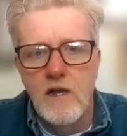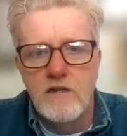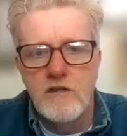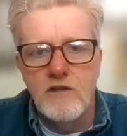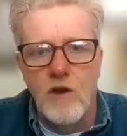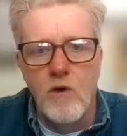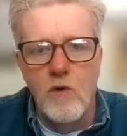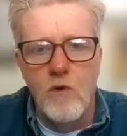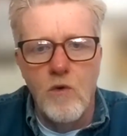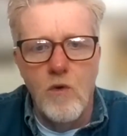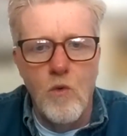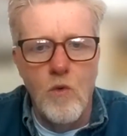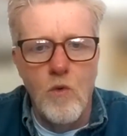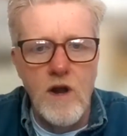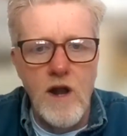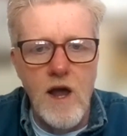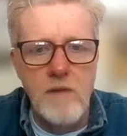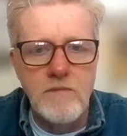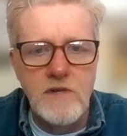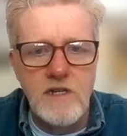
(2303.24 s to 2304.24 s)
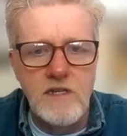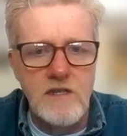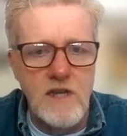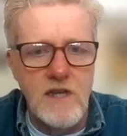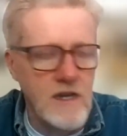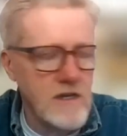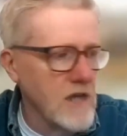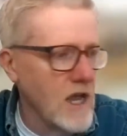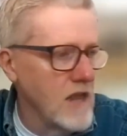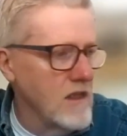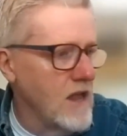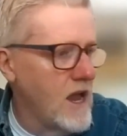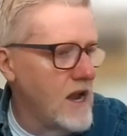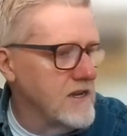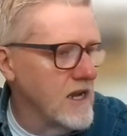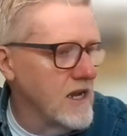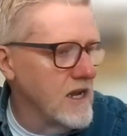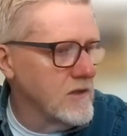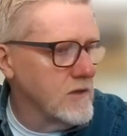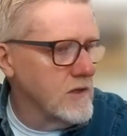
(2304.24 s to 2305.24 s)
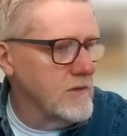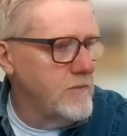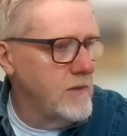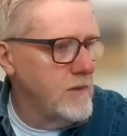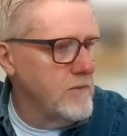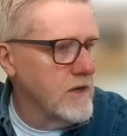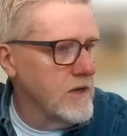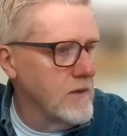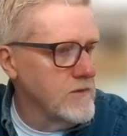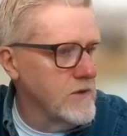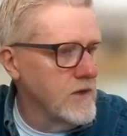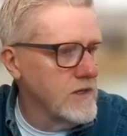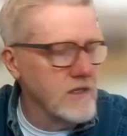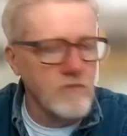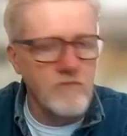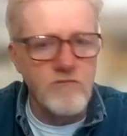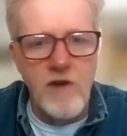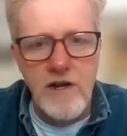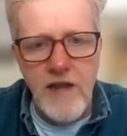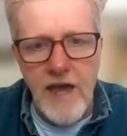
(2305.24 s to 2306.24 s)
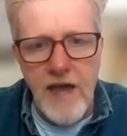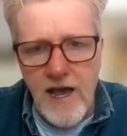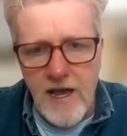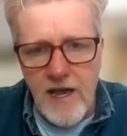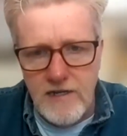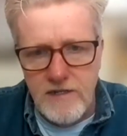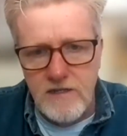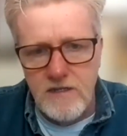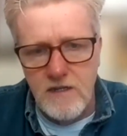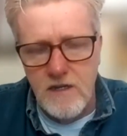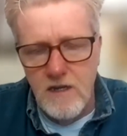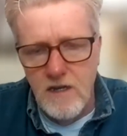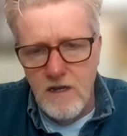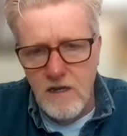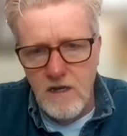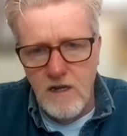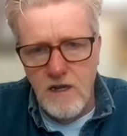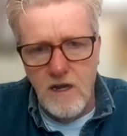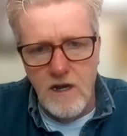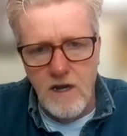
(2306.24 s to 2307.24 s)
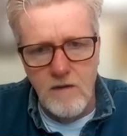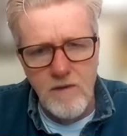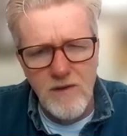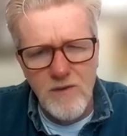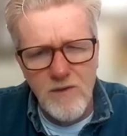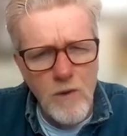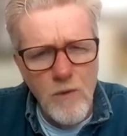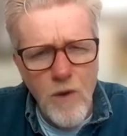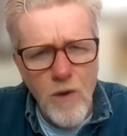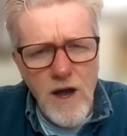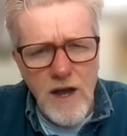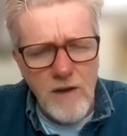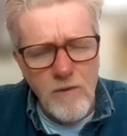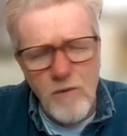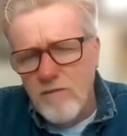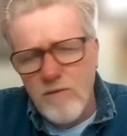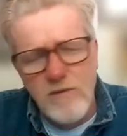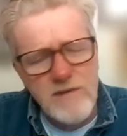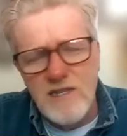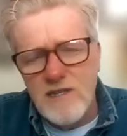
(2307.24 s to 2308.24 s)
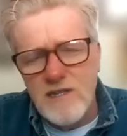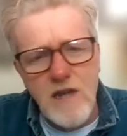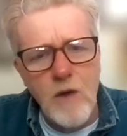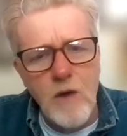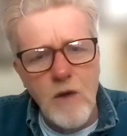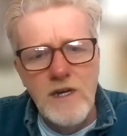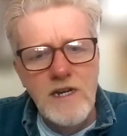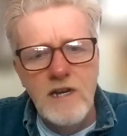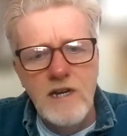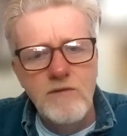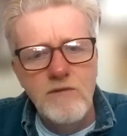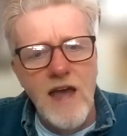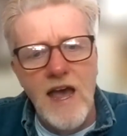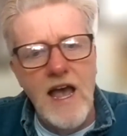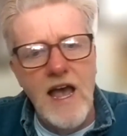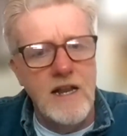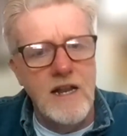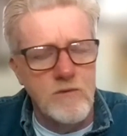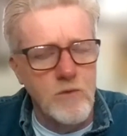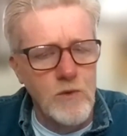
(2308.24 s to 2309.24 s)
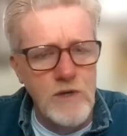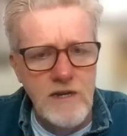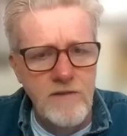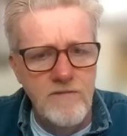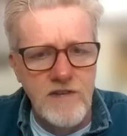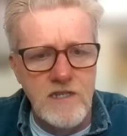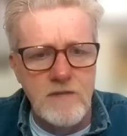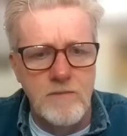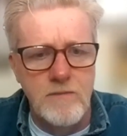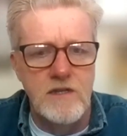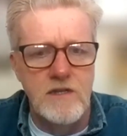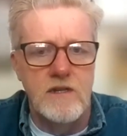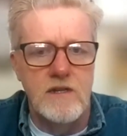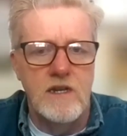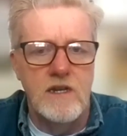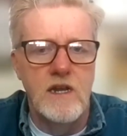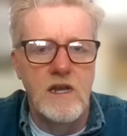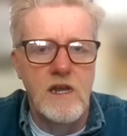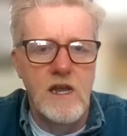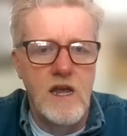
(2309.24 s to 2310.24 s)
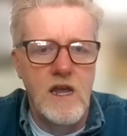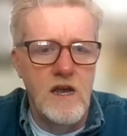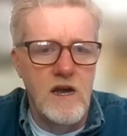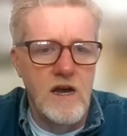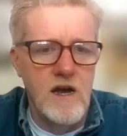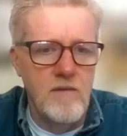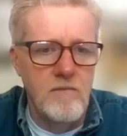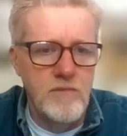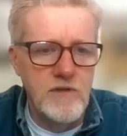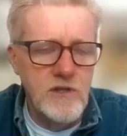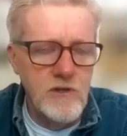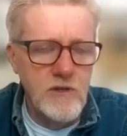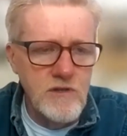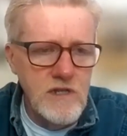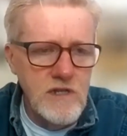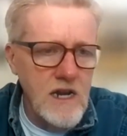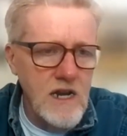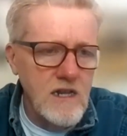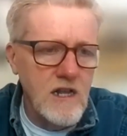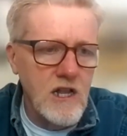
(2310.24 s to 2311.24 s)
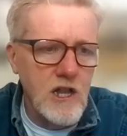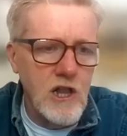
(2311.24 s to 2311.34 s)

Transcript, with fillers: so what I'm going to say is a lot of times people come to us and run ads. And I'm like, well, why? Well, just we need ads, we need visibility. Um, but there's not a